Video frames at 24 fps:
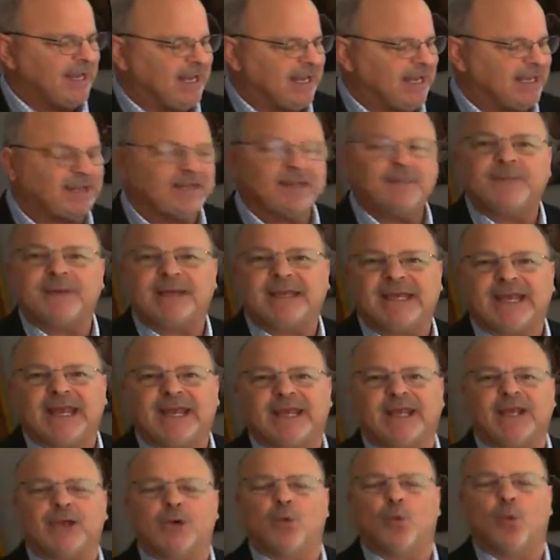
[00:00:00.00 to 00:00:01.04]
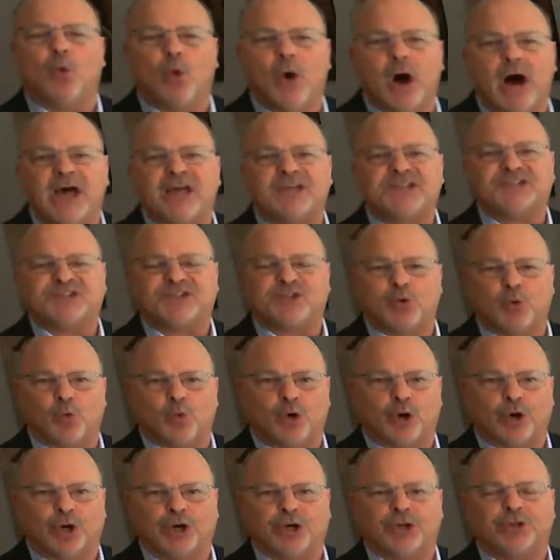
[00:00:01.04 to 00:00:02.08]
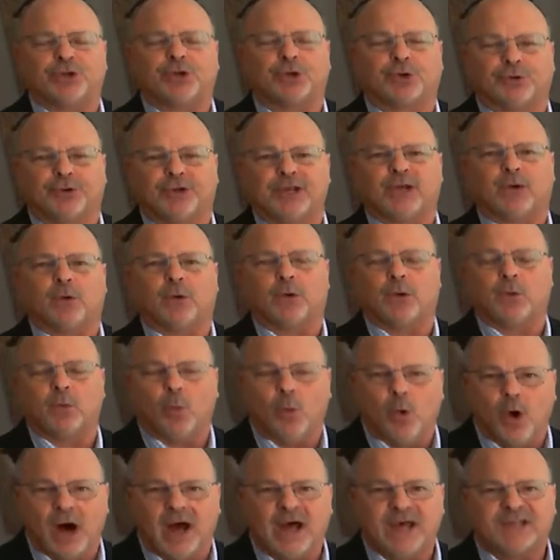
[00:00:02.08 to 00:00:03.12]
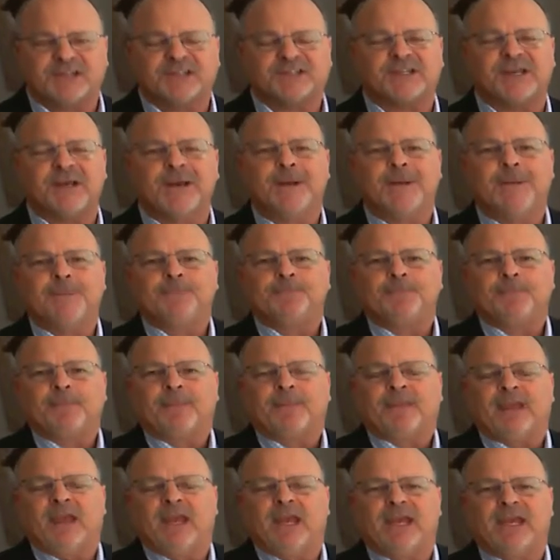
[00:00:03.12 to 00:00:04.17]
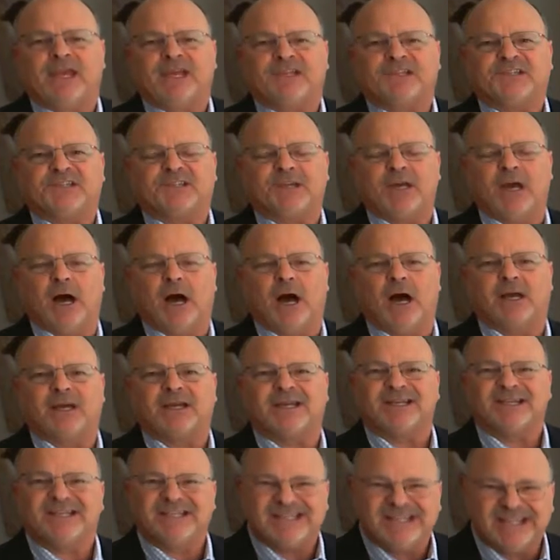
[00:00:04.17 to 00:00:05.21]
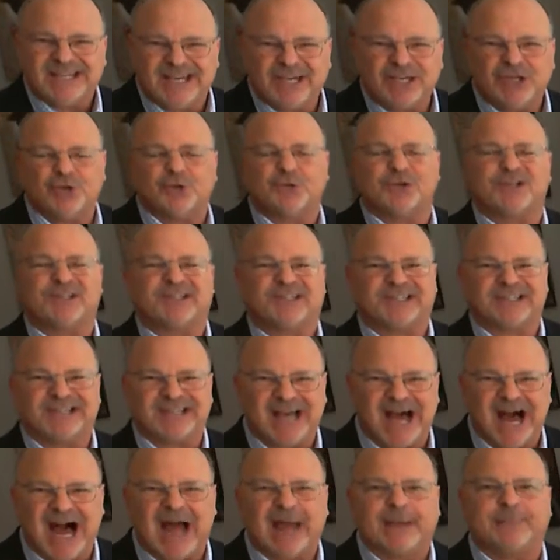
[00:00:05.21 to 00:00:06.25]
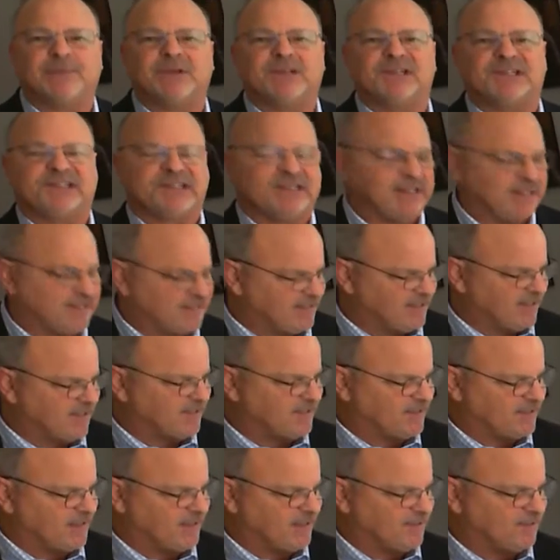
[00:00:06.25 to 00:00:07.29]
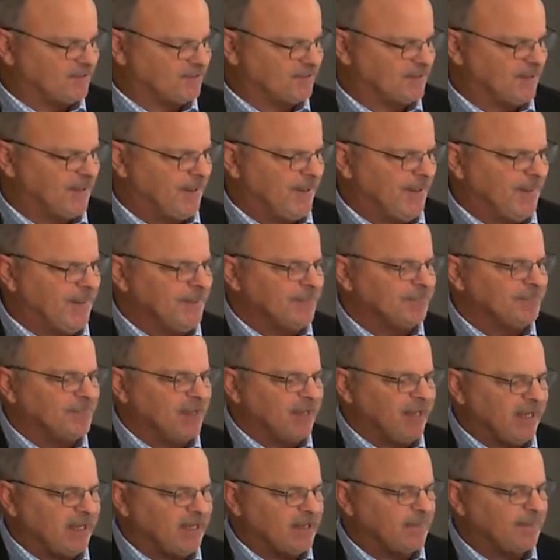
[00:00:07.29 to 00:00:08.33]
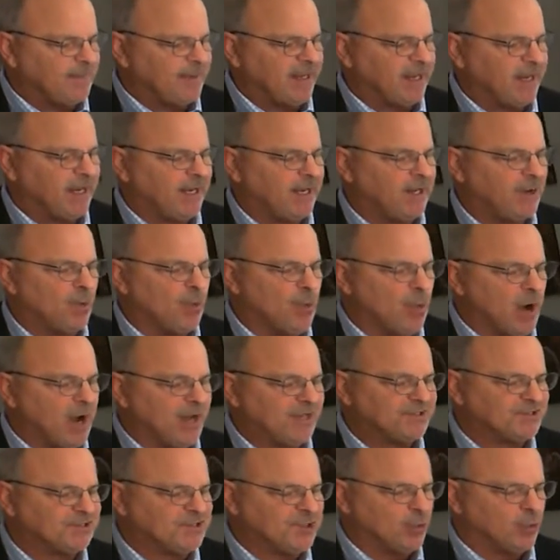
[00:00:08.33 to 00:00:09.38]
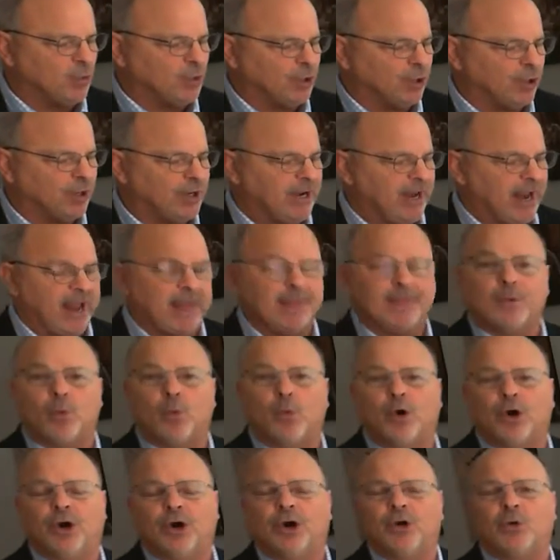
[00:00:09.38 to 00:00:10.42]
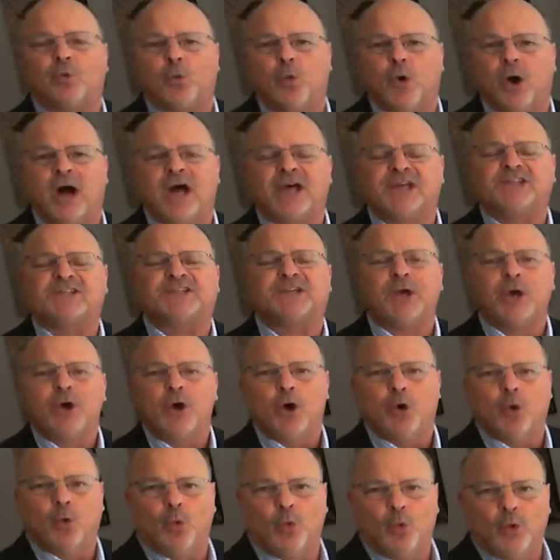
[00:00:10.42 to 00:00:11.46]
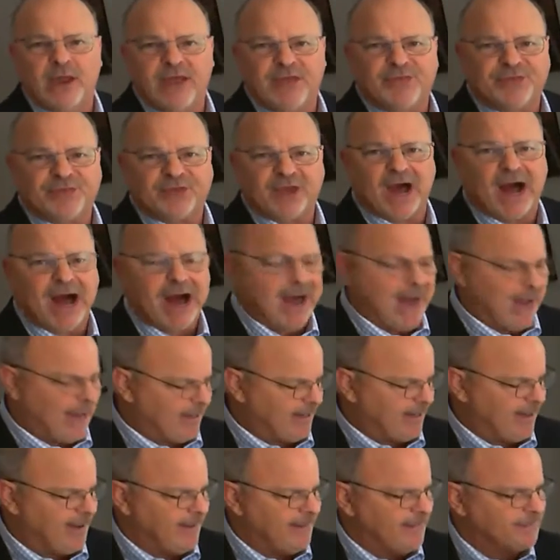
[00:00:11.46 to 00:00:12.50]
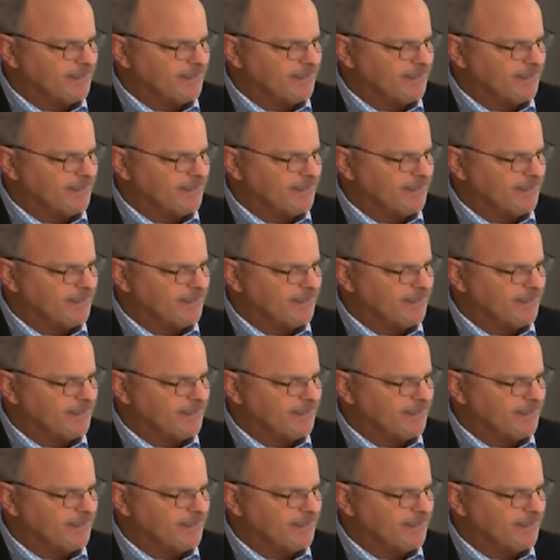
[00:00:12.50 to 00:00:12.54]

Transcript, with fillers: in the beginning was the Word, the Greek word was, is a continuous, timeless existence. In the beginning was the Word, and the Word was with God,